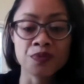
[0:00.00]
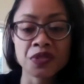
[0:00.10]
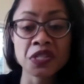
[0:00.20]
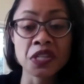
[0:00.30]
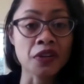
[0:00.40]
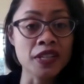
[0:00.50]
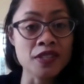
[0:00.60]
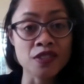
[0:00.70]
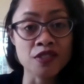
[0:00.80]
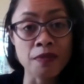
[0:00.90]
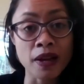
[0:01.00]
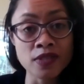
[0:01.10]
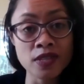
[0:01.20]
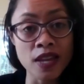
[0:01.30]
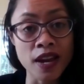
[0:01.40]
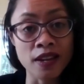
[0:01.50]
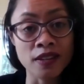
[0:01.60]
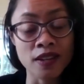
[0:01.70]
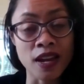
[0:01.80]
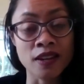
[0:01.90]
series of months.
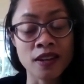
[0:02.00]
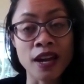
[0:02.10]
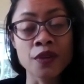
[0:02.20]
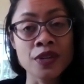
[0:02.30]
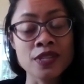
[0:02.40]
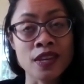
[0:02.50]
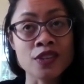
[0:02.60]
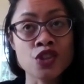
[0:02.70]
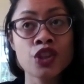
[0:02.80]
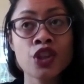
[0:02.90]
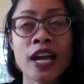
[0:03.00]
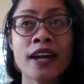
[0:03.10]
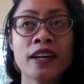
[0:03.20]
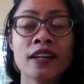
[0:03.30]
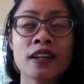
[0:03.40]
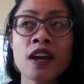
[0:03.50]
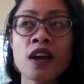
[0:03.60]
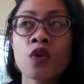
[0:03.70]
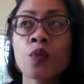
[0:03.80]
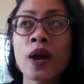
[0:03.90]
And I always like to look at it
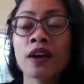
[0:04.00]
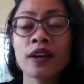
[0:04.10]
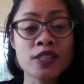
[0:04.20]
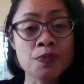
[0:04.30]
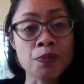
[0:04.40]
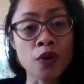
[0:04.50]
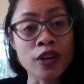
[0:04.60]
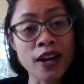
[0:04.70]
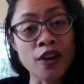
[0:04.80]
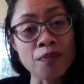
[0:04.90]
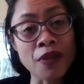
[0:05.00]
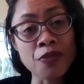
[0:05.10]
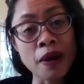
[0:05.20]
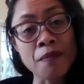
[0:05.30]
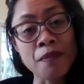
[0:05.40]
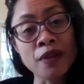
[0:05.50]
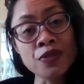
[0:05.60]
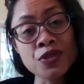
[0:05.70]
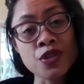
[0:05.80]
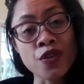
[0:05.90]
where it's broken out month by
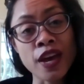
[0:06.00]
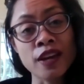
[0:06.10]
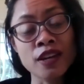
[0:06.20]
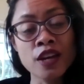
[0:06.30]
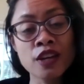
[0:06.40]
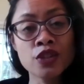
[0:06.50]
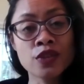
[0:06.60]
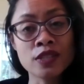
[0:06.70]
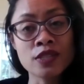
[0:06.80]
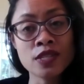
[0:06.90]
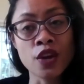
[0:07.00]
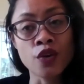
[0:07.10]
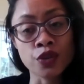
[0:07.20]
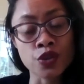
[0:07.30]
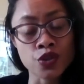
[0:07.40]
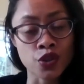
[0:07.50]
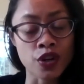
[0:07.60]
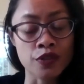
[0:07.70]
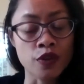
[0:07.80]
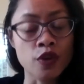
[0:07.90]
month so that you can see over
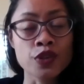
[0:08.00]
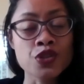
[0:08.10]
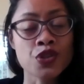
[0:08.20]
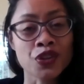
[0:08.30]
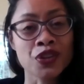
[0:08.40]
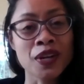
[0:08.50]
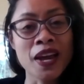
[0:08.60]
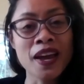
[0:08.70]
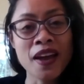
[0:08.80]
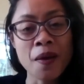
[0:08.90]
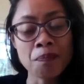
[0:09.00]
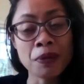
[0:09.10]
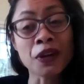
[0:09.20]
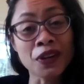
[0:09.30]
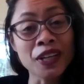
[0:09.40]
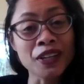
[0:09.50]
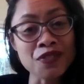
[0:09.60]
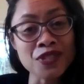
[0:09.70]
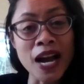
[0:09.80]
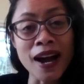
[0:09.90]
a certain period
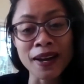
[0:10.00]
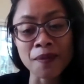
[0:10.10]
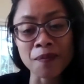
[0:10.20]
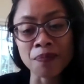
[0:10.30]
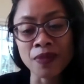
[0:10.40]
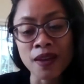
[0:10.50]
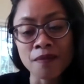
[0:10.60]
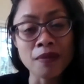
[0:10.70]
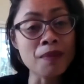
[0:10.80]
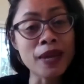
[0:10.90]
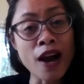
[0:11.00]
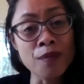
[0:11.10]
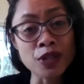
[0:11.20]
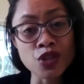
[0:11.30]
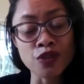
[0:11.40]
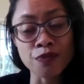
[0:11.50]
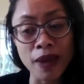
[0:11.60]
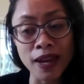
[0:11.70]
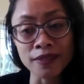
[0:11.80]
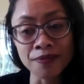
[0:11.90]
of time, maybe how much you've
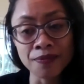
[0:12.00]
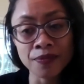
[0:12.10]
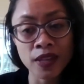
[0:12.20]
made,